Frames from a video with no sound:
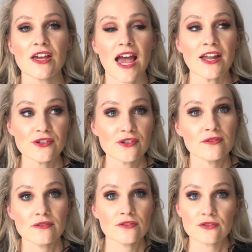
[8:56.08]
And
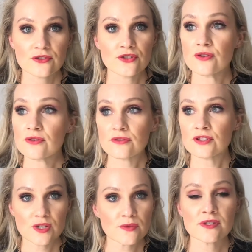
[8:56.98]
true,
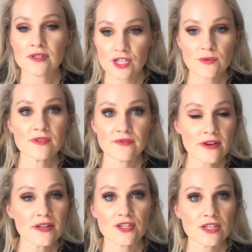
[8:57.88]
she was
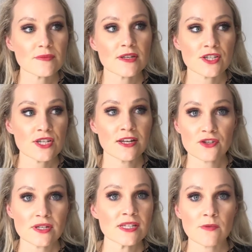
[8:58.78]
very legitimate. She
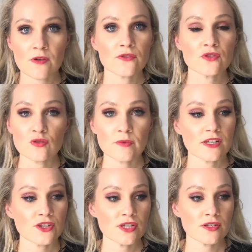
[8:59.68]
literally spoke for 2
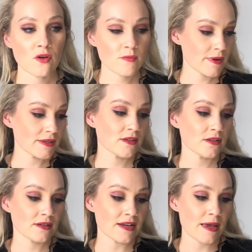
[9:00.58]
minutes. She told me about
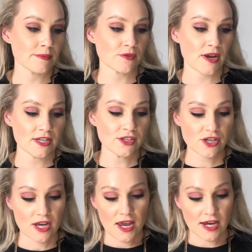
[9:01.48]
the Glams range,
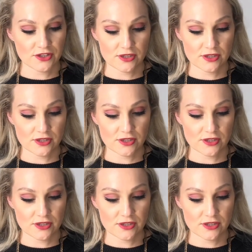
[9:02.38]
and she